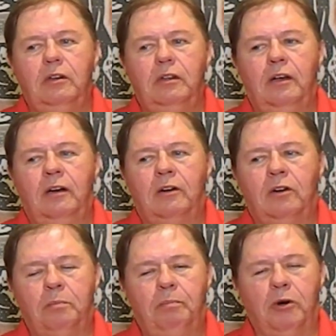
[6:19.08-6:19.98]

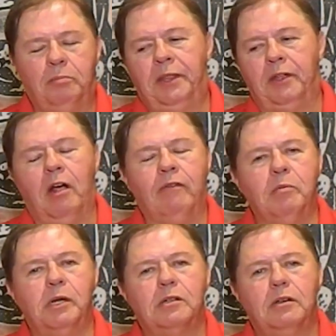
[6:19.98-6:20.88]
or by the
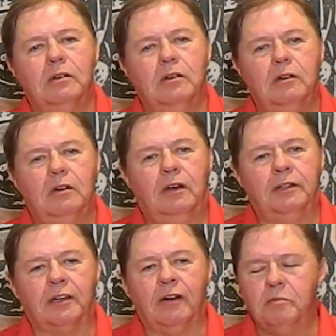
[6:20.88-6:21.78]
government.
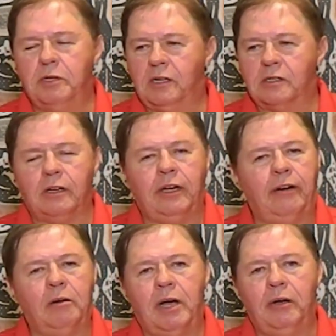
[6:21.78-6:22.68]
The government doesn't
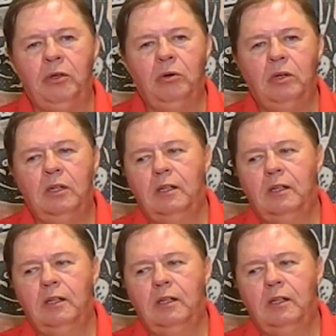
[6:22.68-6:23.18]
care about you.